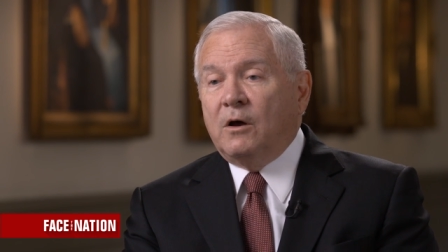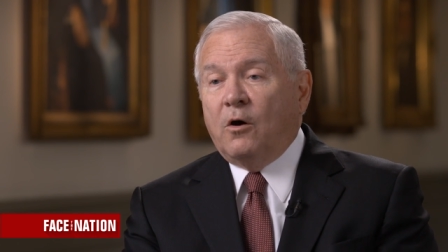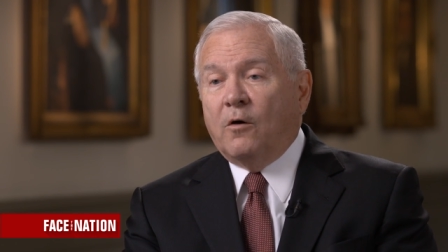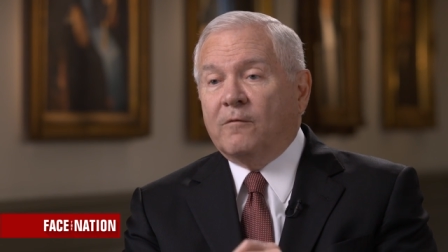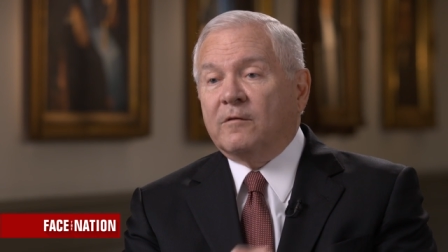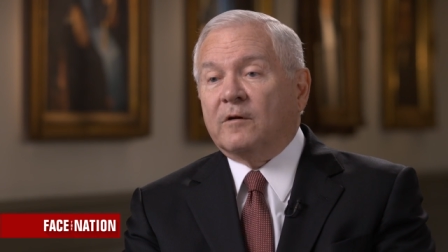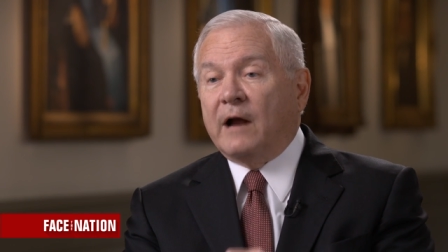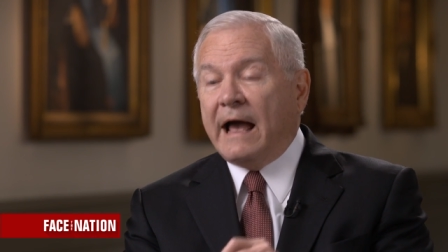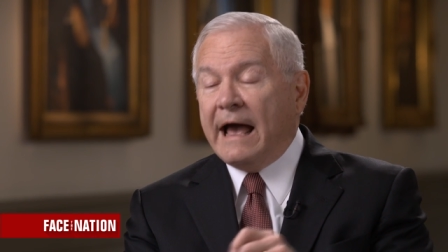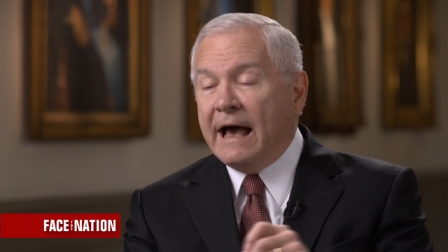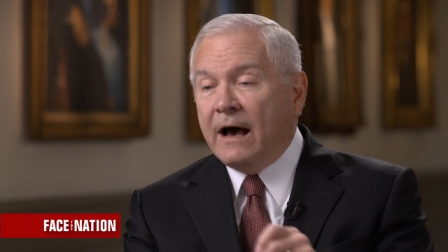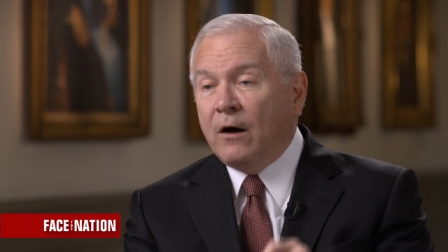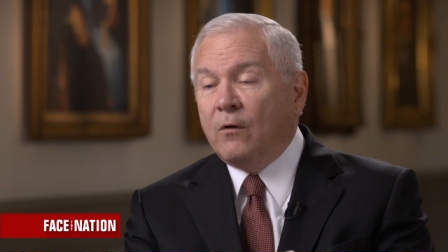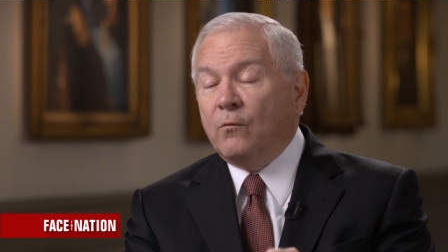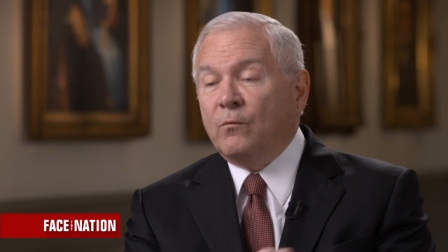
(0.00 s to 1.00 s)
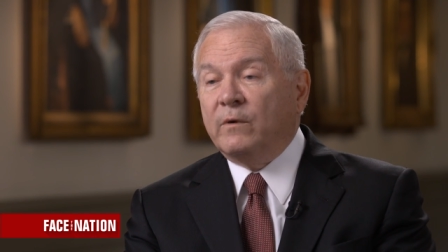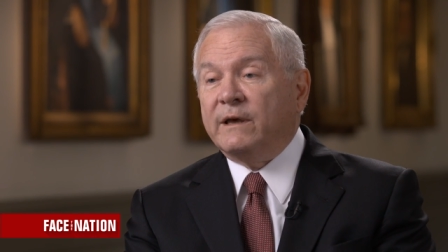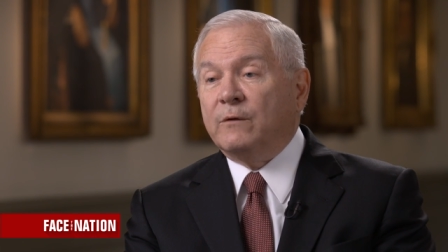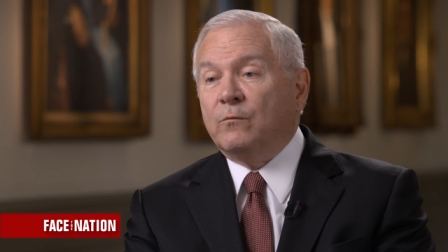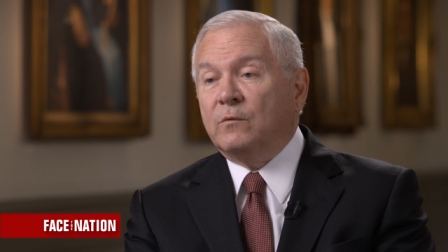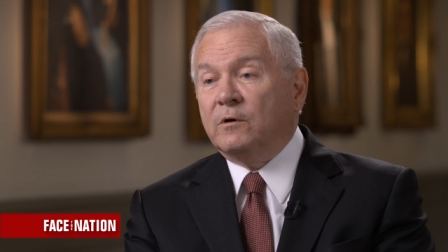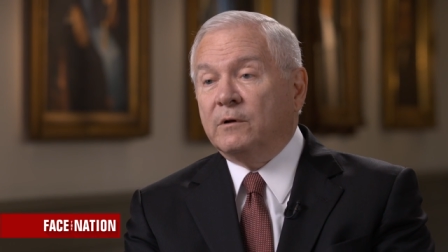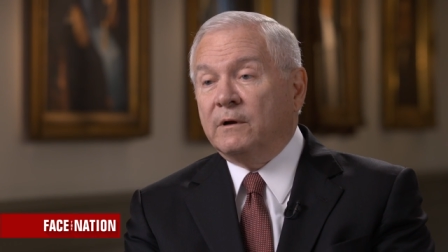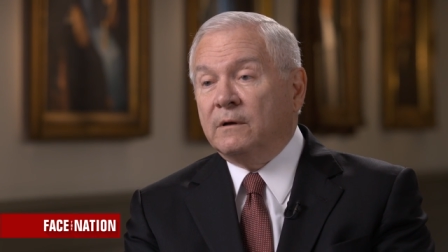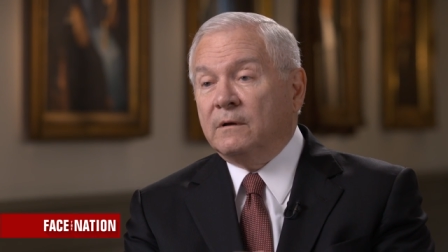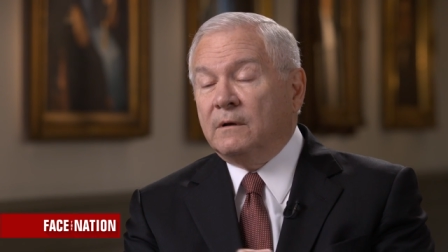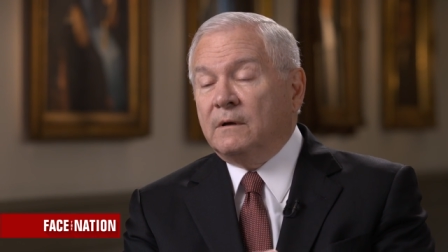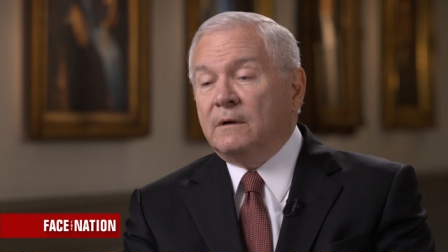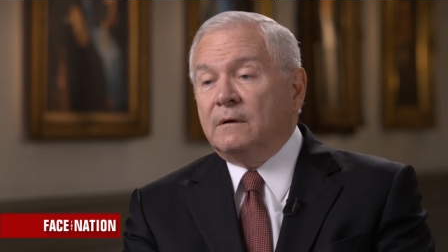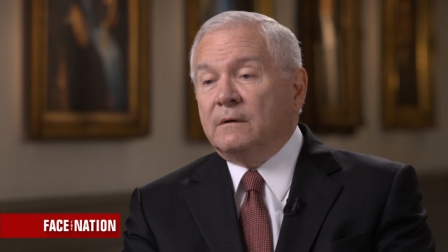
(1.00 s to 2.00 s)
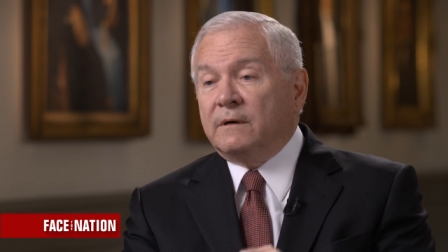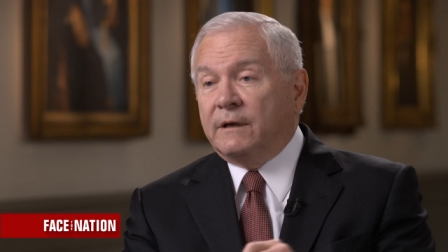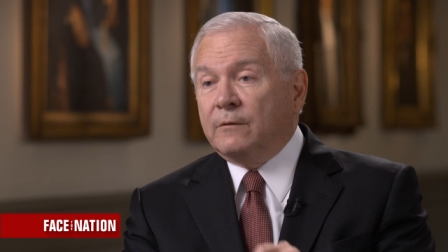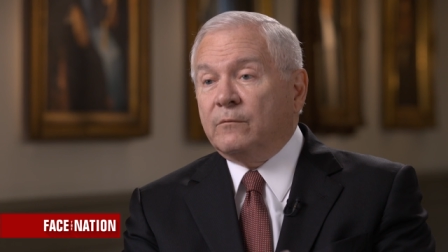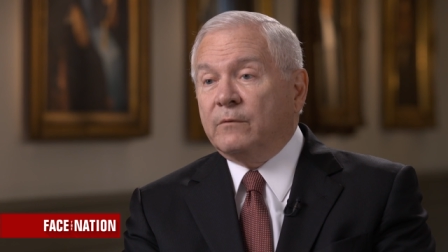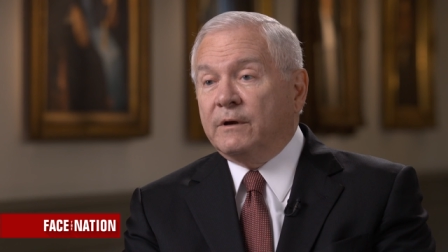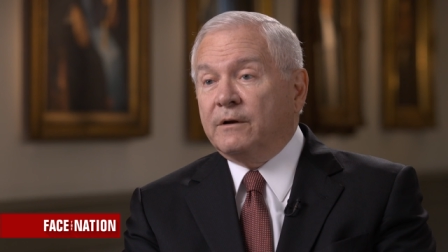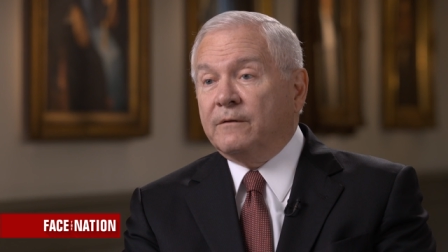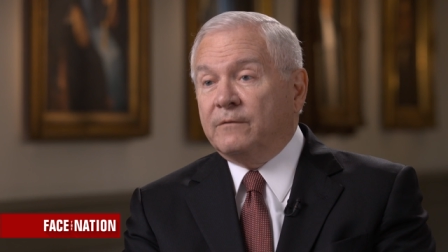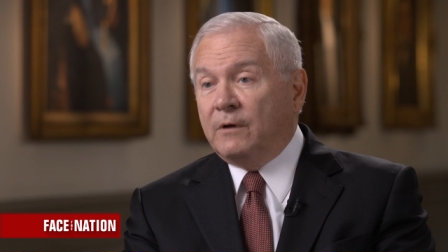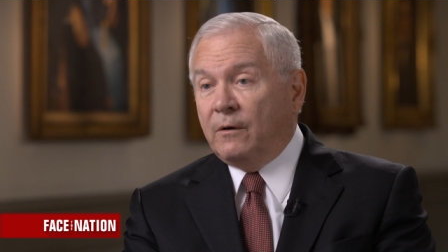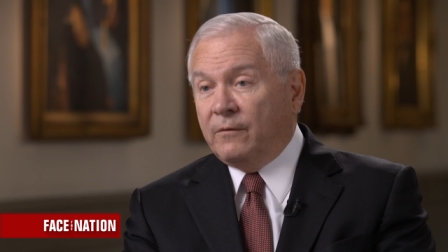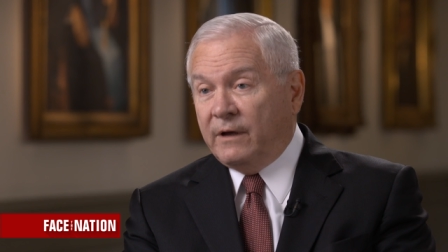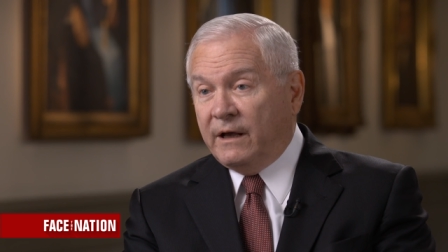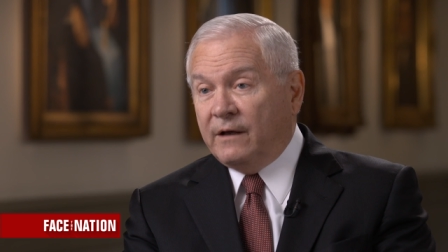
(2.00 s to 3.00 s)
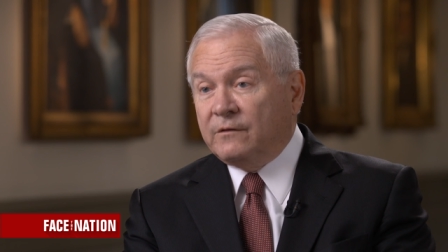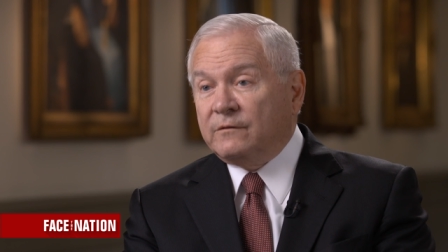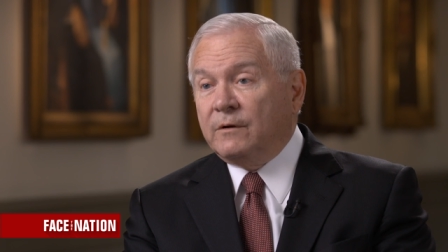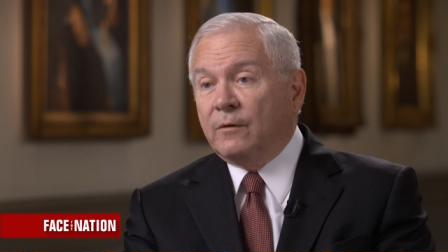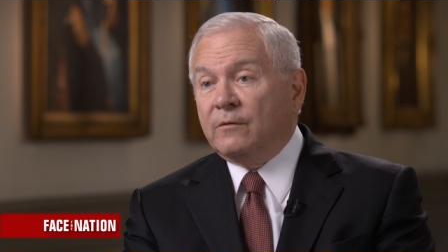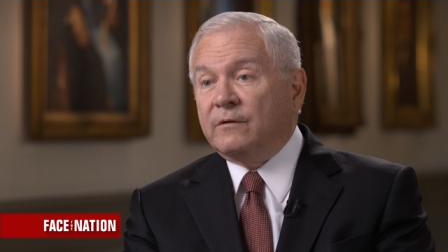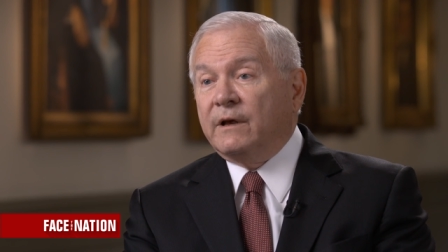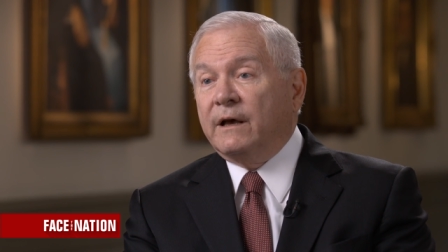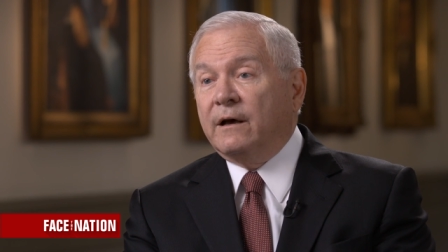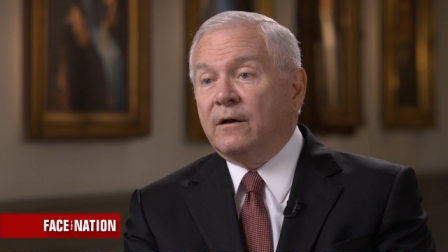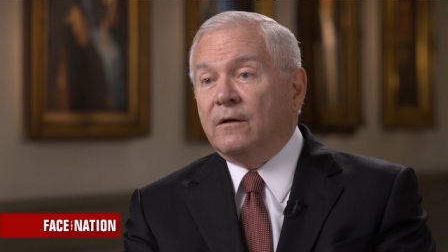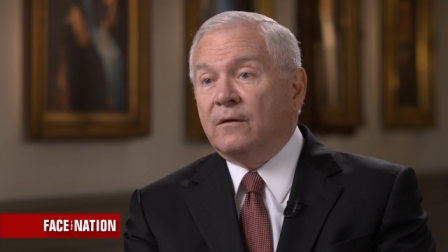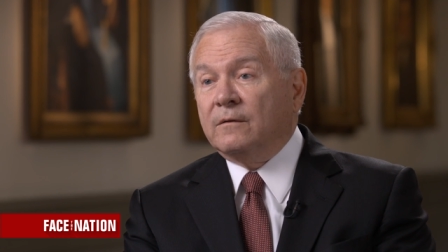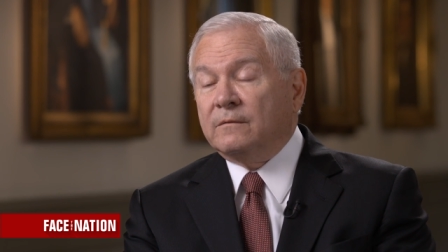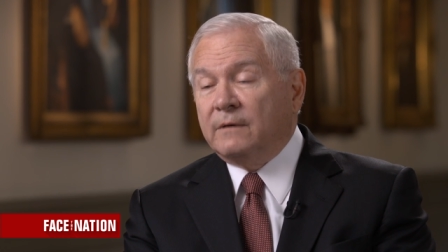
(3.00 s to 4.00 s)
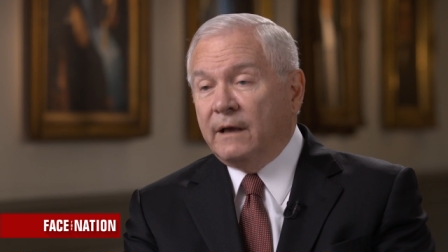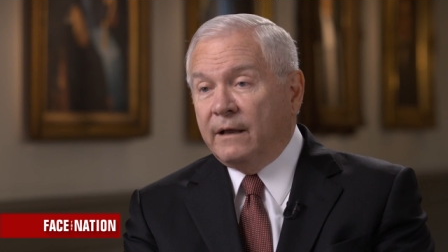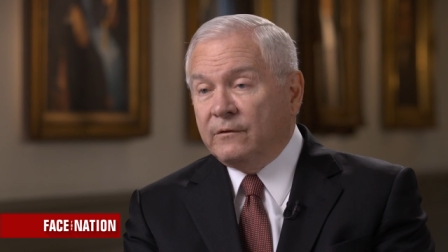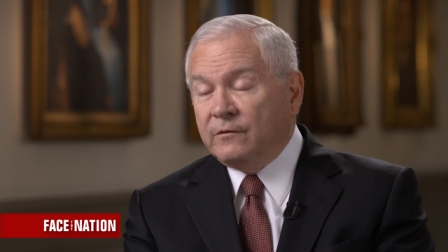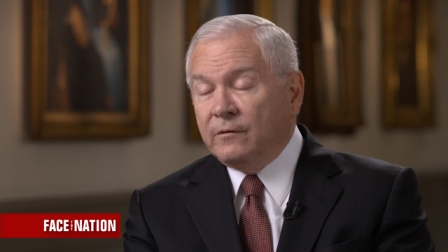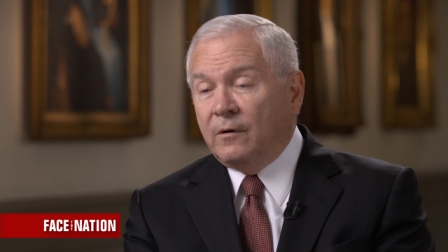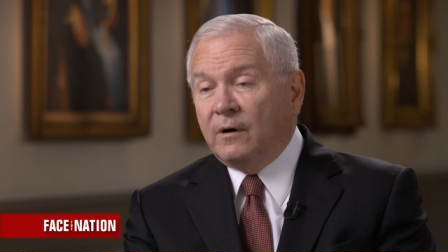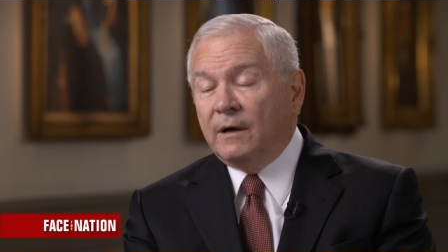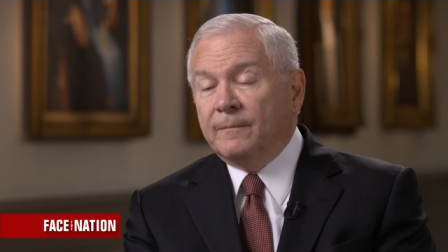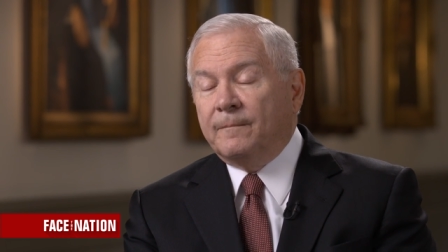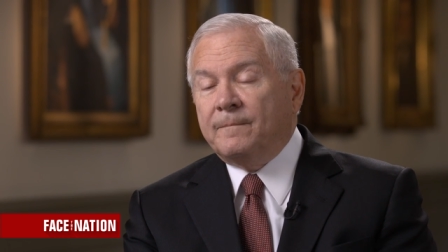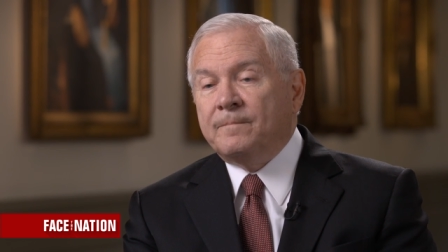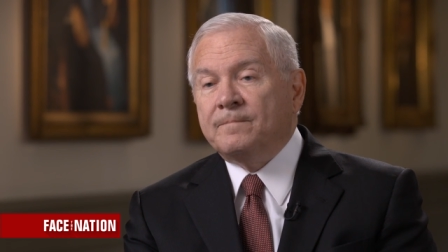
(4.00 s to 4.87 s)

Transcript: over how we would get rid of don't ask, don't tell, and so on.